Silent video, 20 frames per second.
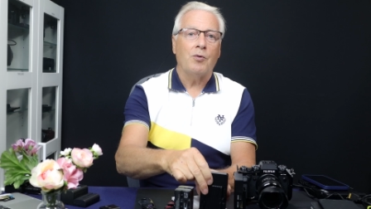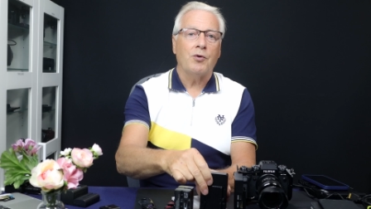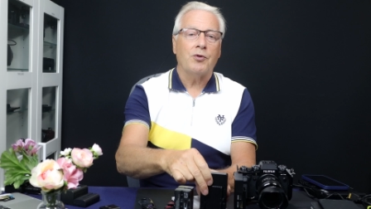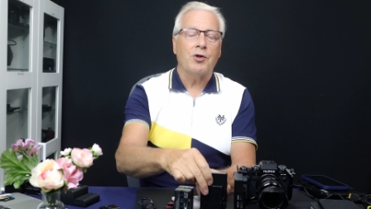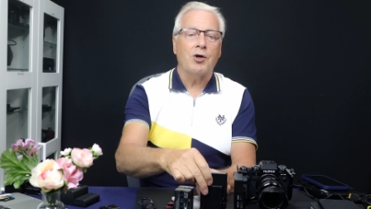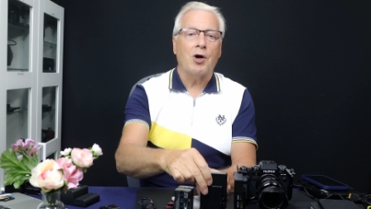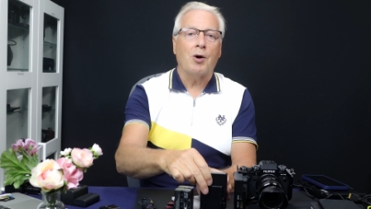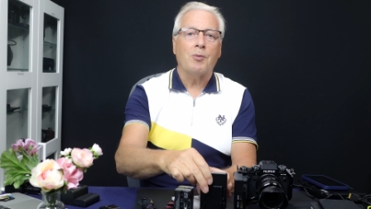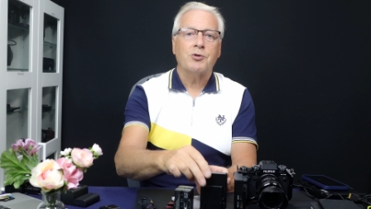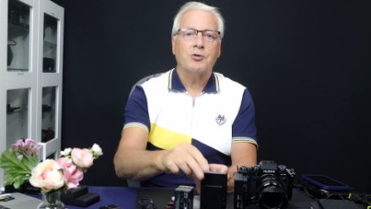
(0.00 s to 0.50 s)

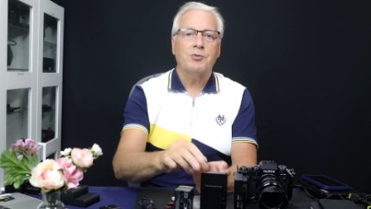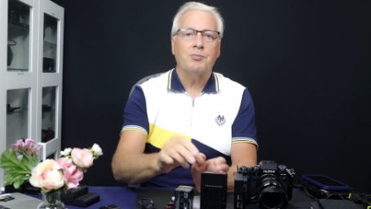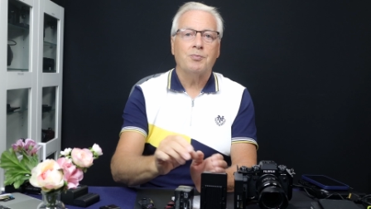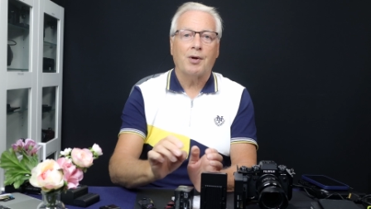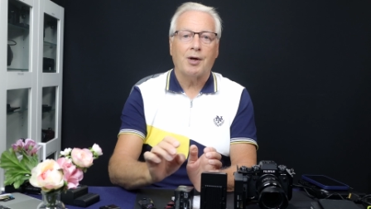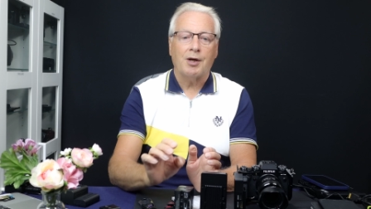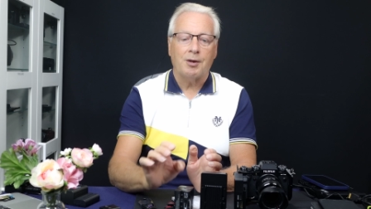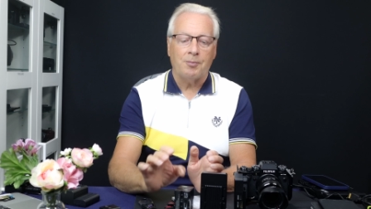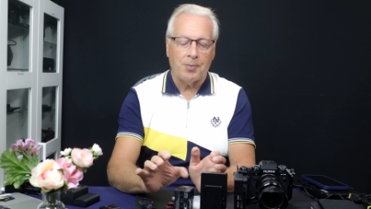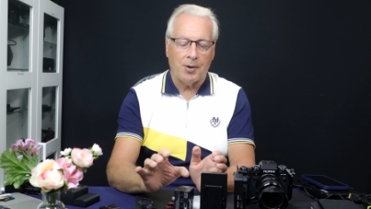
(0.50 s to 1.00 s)
with the option
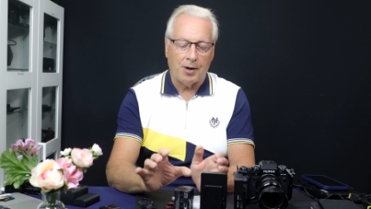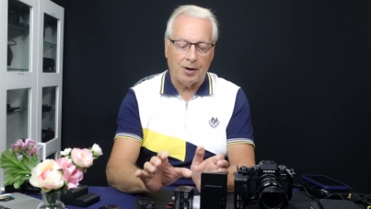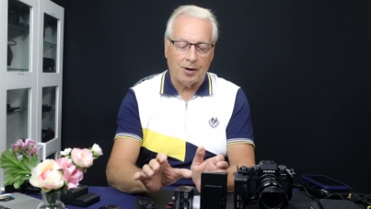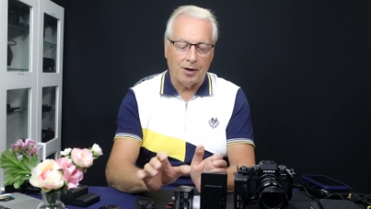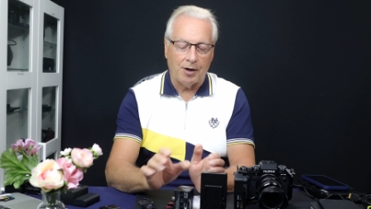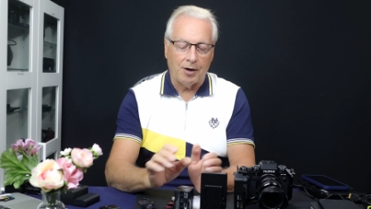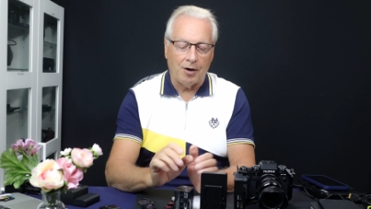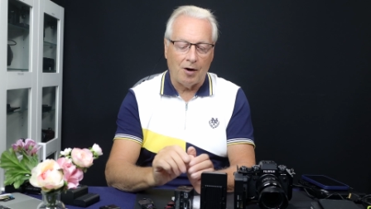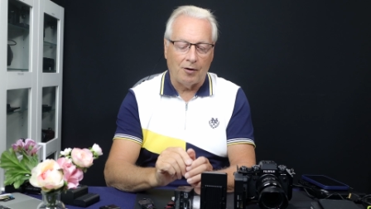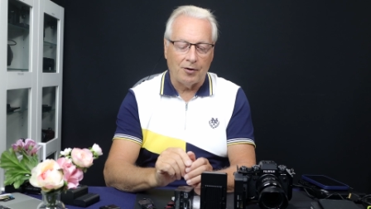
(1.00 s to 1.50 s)
buy
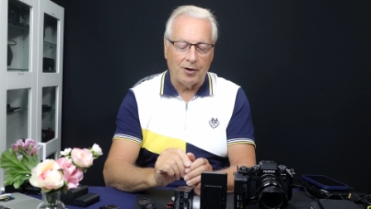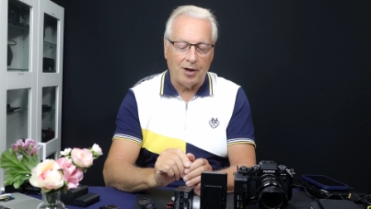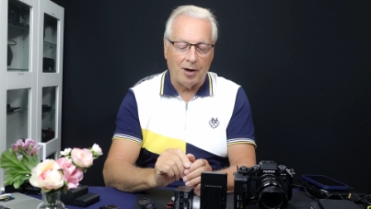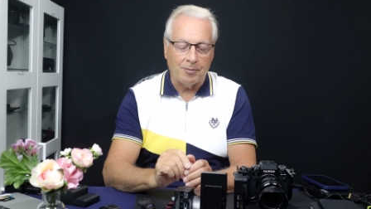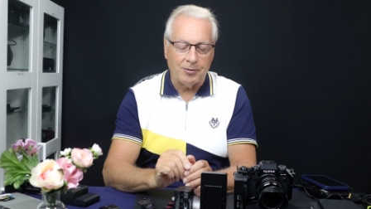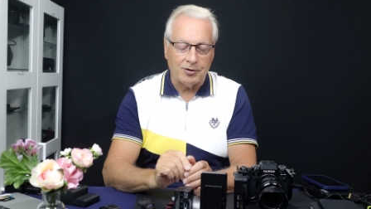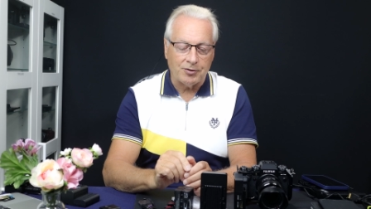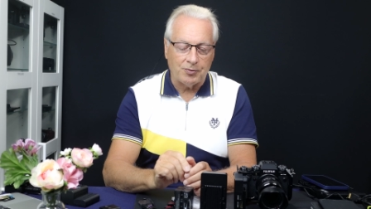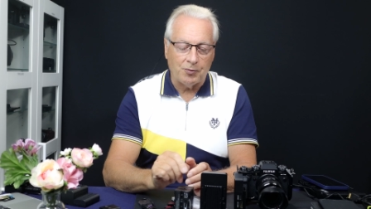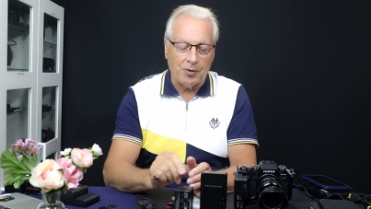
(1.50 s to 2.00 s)
Pergear on the
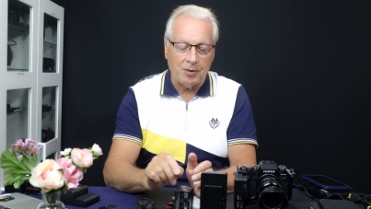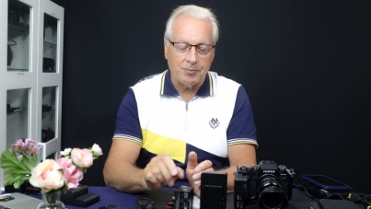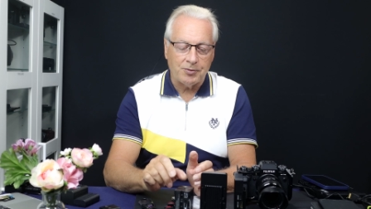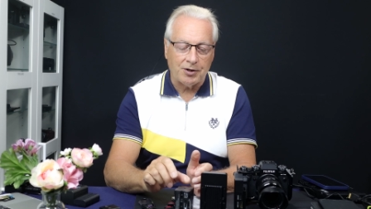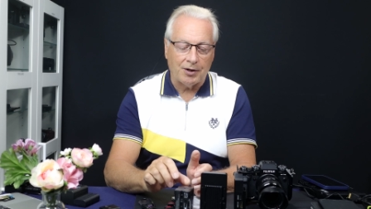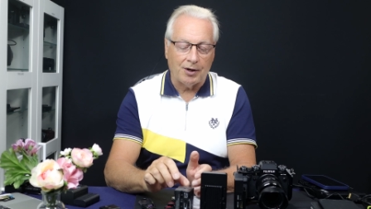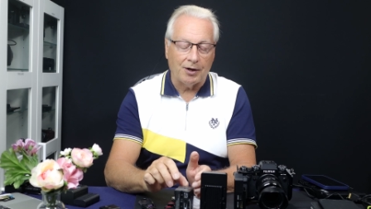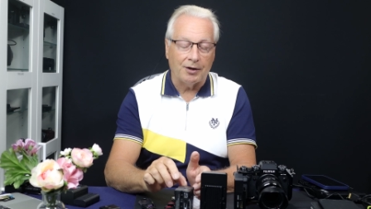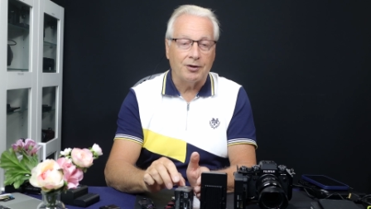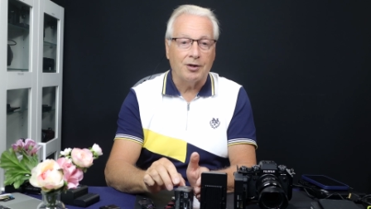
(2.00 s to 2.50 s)
Amazon
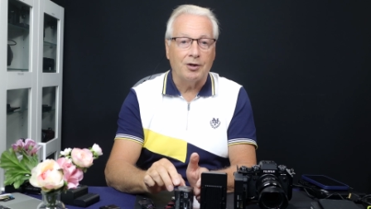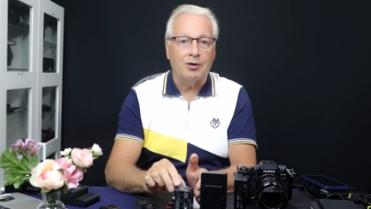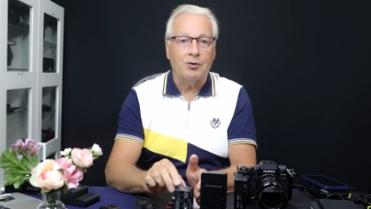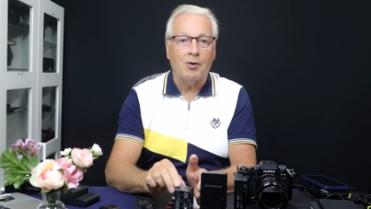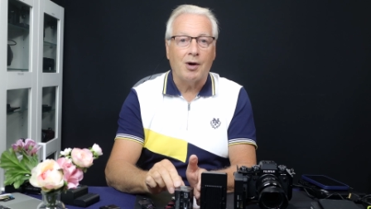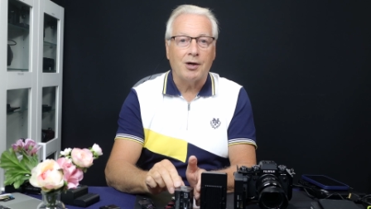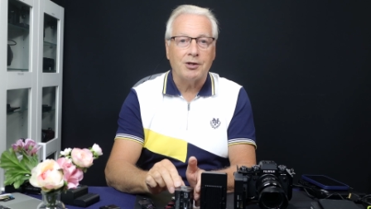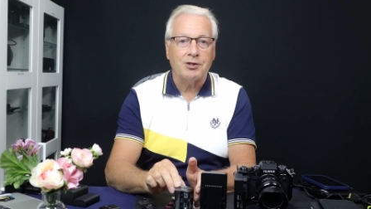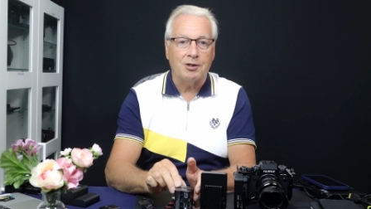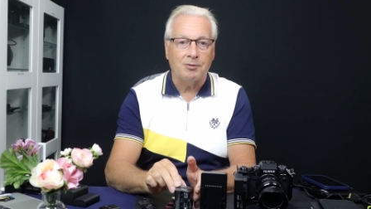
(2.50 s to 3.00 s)
website they
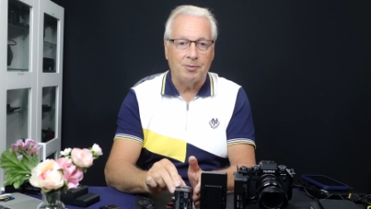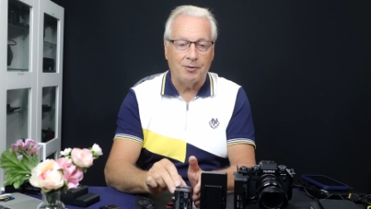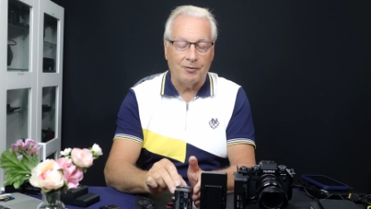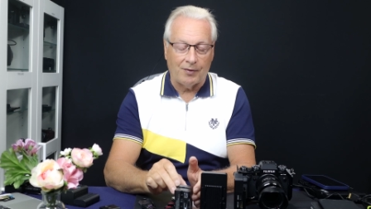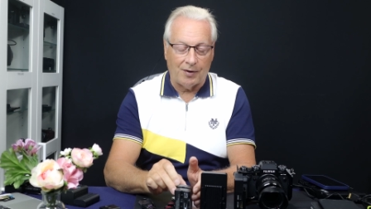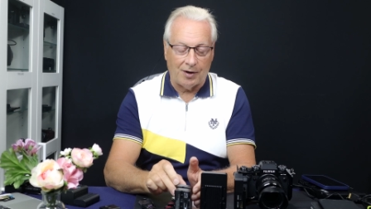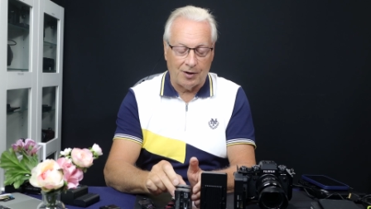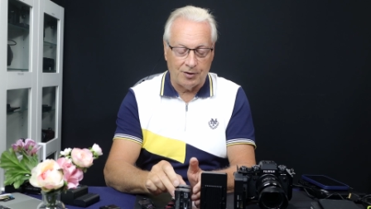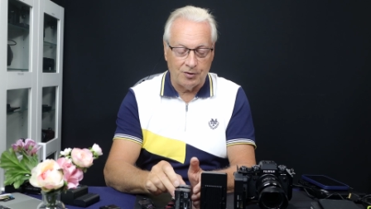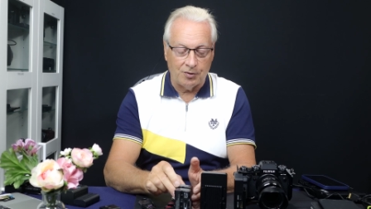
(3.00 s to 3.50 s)
do actually
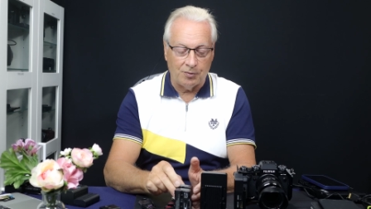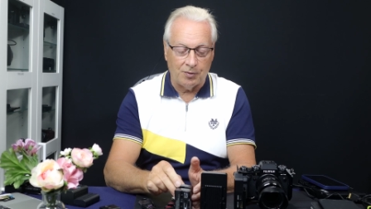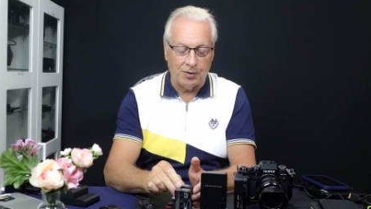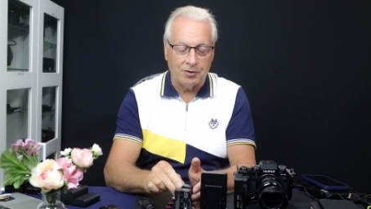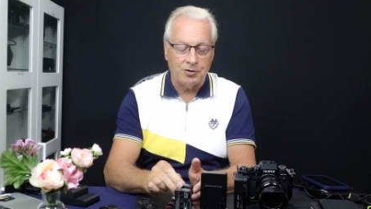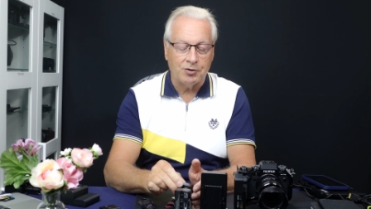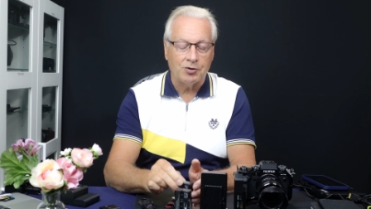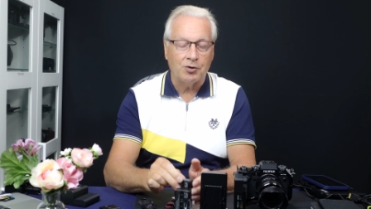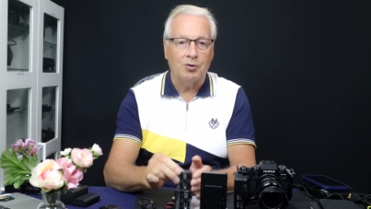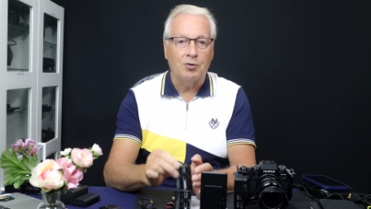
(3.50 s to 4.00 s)
provide you
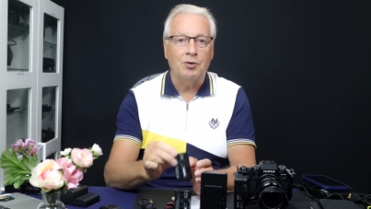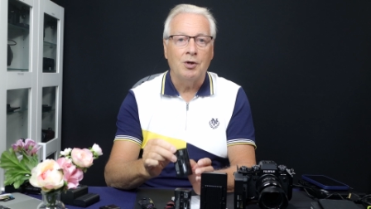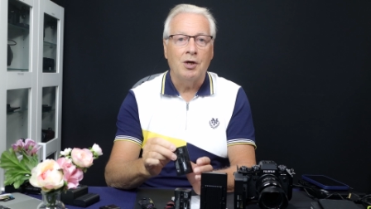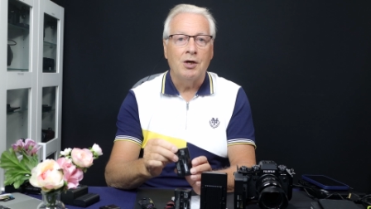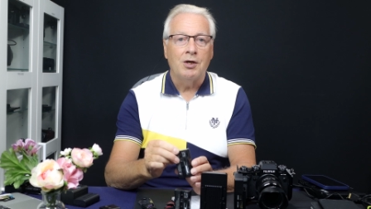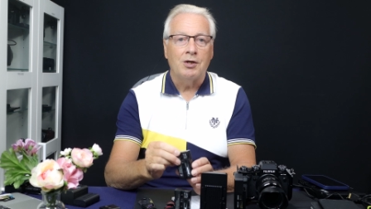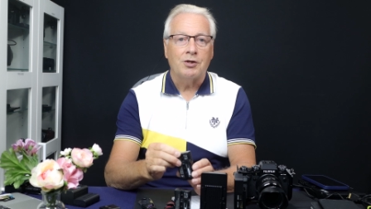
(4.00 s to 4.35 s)
with two